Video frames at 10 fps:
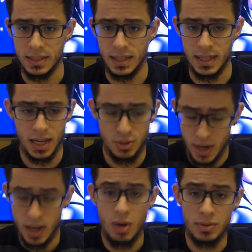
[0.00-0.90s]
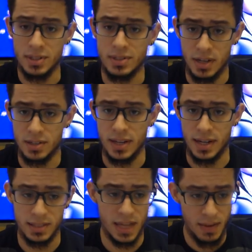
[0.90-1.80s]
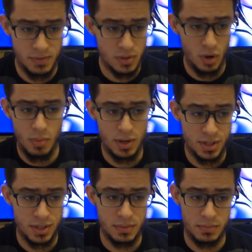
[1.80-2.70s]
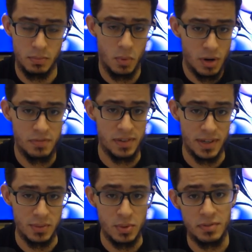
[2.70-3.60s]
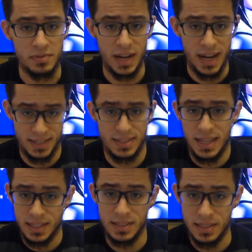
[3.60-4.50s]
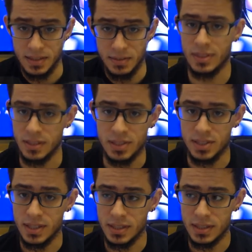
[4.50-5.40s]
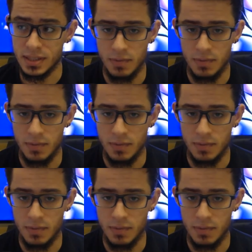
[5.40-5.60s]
And I tried all the starter decks and I have so much more fun with Ice Lightning 13,